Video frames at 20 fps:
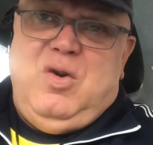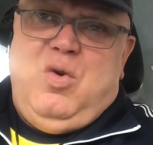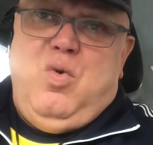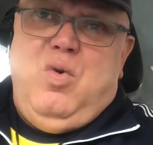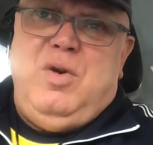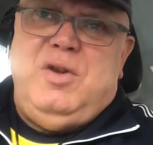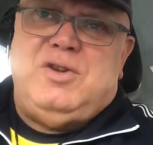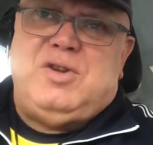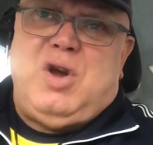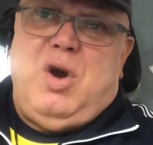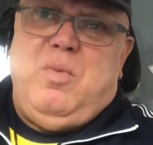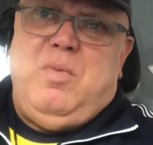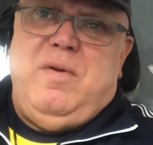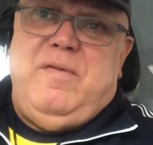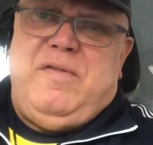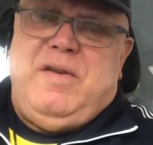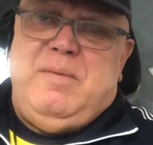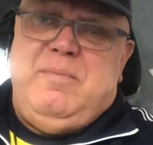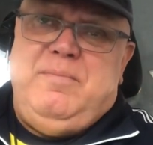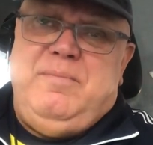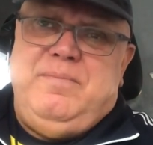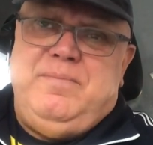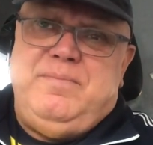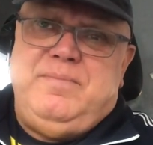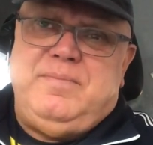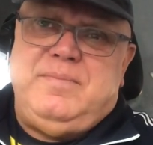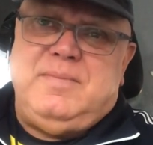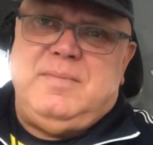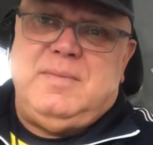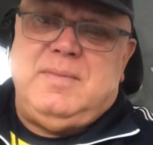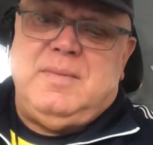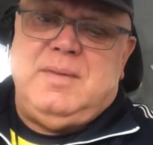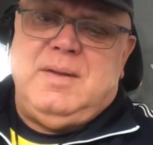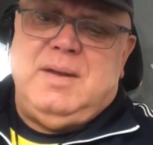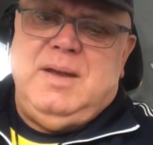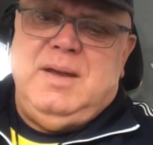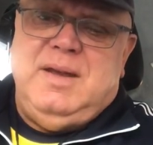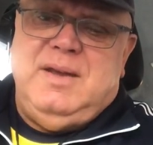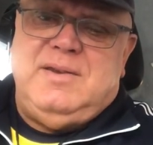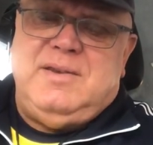All he's got with him
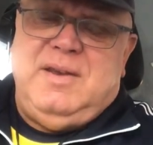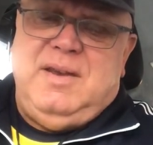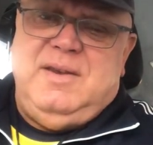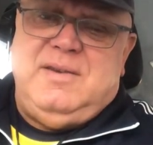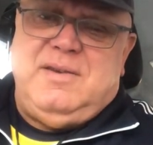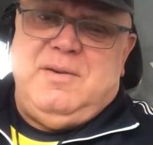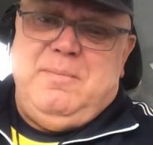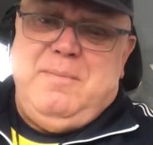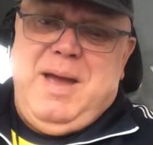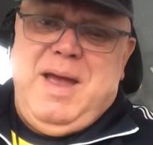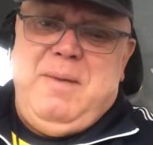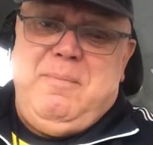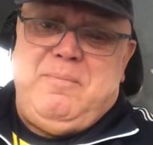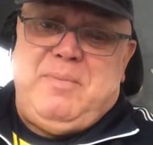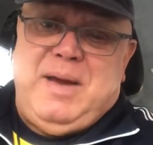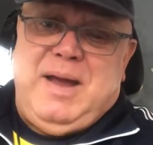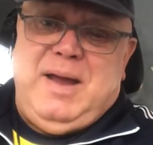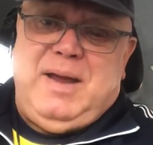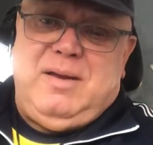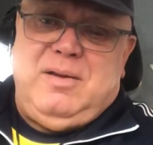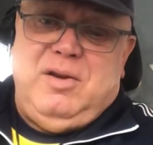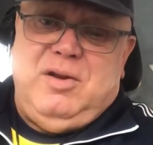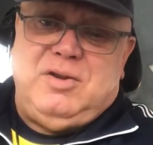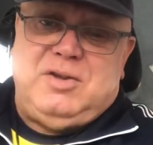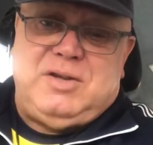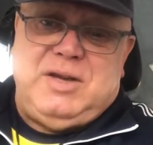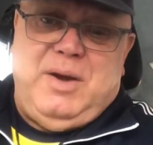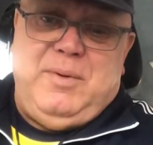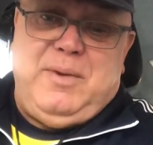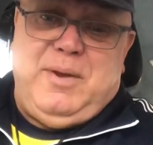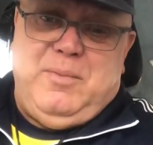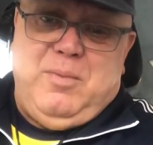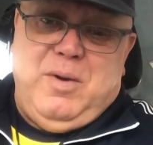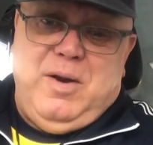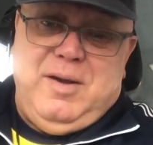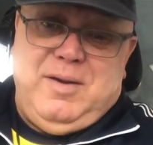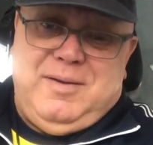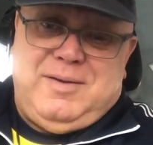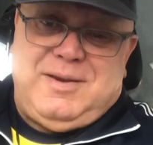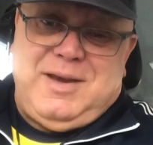is a man bag like
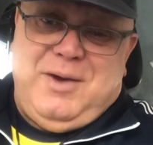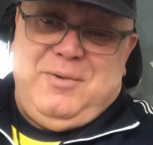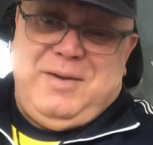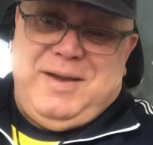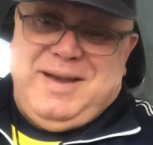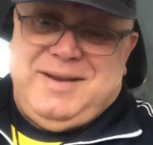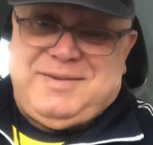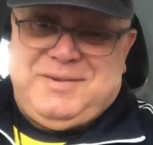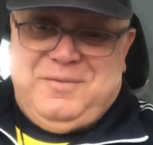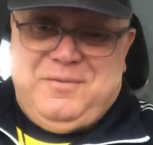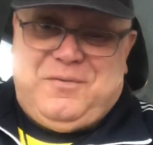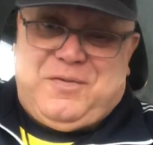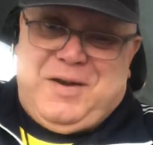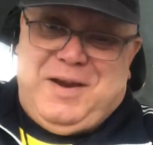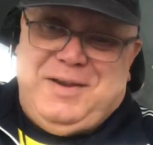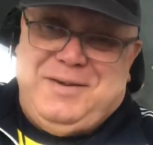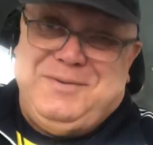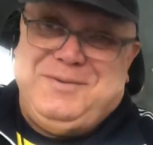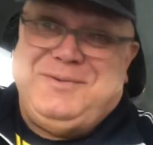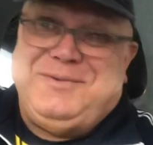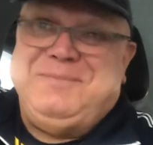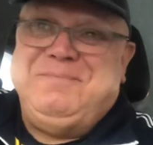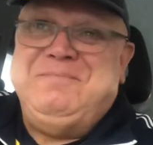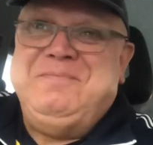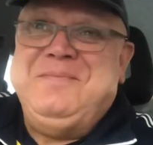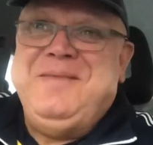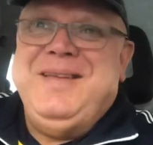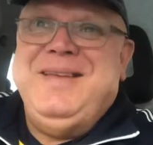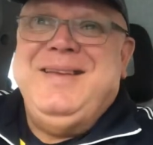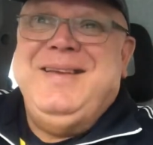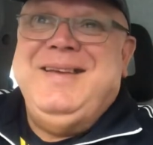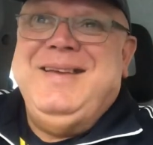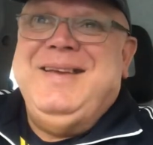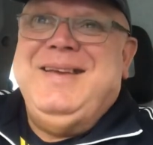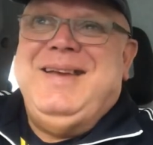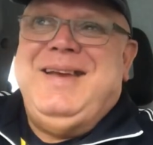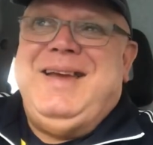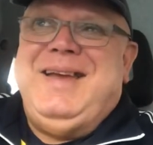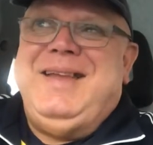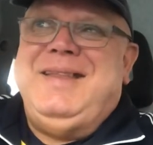Joey has in Friends,
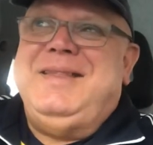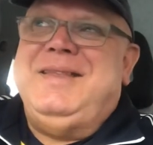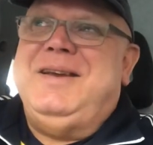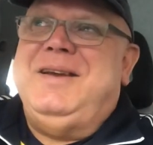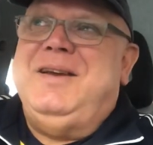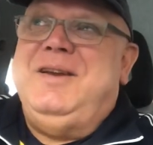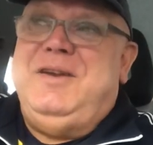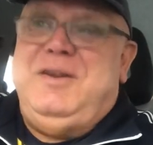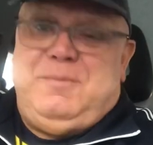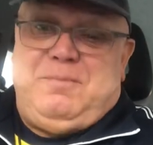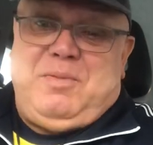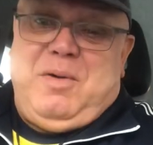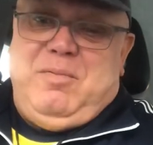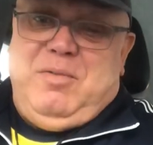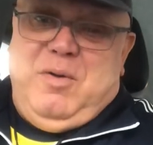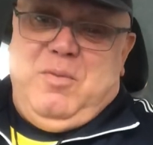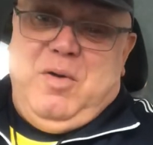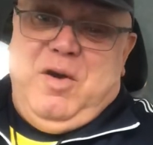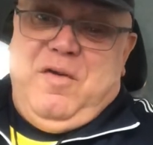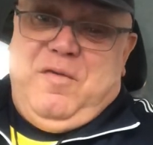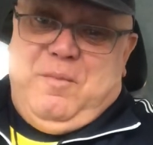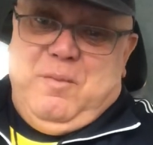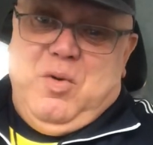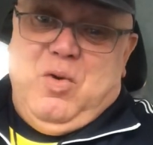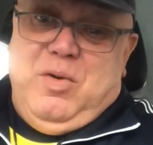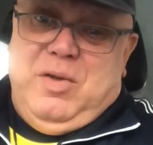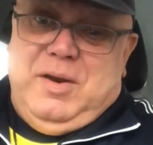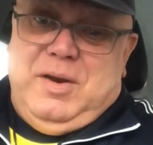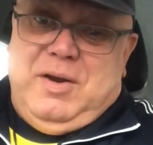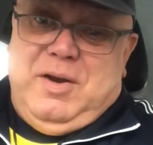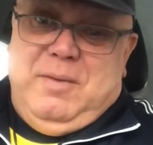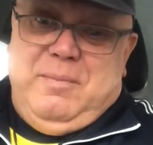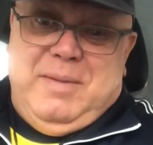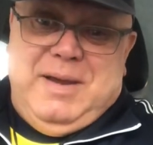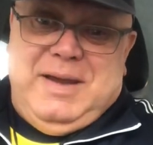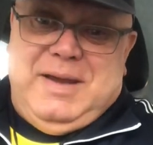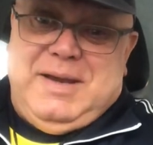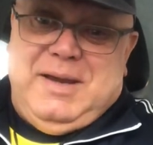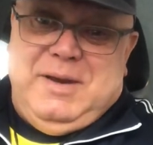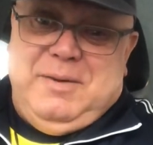and it's probably worth more than I
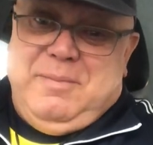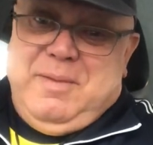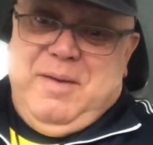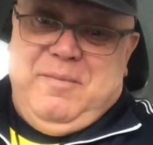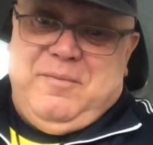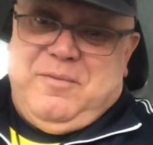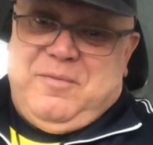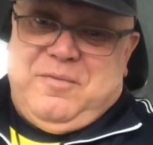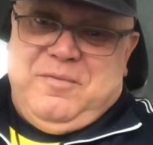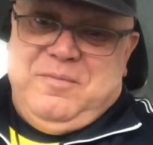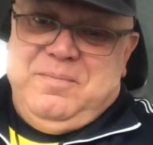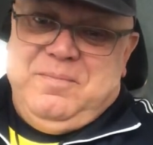make in a month.